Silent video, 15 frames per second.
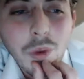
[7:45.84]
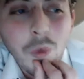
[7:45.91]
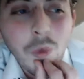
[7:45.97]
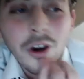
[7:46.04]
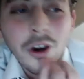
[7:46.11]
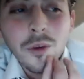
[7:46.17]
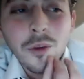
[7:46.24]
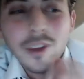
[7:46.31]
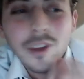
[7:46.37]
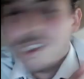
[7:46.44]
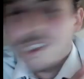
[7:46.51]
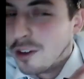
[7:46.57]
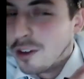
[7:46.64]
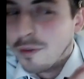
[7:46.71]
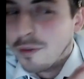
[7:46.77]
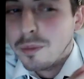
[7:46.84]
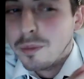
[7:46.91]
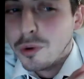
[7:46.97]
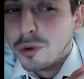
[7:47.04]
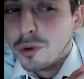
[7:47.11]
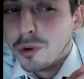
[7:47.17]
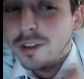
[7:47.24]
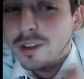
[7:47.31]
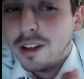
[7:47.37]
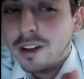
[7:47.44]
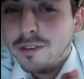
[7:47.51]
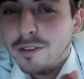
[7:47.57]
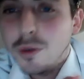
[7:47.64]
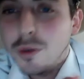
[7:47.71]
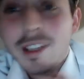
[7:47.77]
When are we self improved
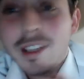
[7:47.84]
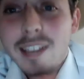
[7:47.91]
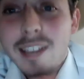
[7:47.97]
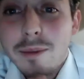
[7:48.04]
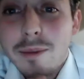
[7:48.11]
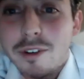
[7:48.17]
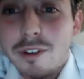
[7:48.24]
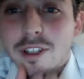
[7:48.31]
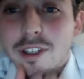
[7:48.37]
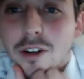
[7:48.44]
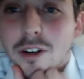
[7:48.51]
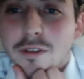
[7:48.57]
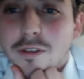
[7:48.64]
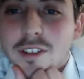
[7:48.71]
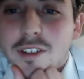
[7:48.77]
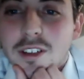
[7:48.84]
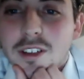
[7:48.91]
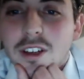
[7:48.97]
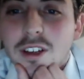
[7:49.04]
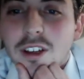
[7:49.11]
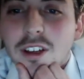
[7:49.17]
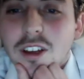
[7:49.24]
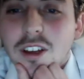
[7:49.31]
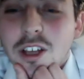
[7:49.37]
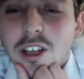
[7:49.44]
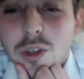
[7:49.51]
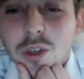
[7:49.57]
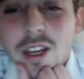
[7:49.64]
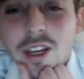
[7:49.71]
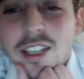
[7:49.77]
enough to accept ourselves?
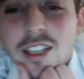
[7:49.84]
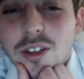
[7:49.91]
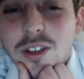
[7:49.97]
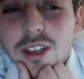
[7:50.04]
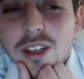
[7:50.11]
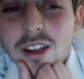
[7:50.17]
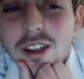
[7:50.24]
So I guess you can